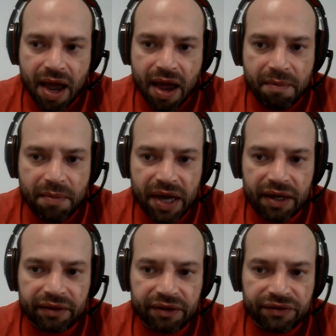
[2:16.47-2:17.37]
and
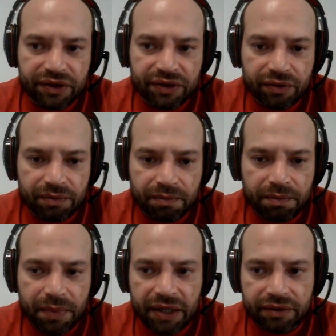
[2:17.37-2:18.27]
making decisions
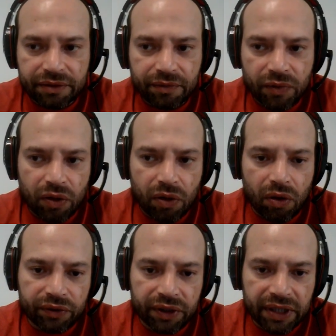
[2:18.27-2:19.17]
based
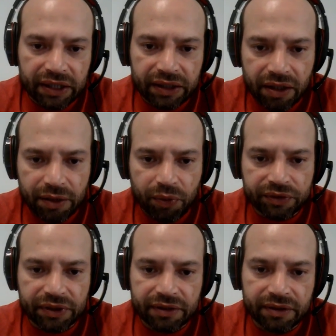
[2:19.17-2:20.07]
on the data it
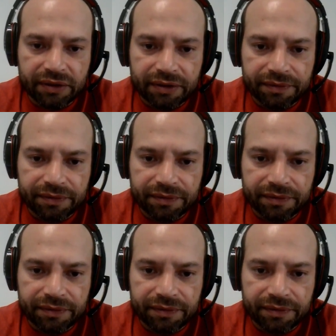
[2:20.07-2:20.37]
processes.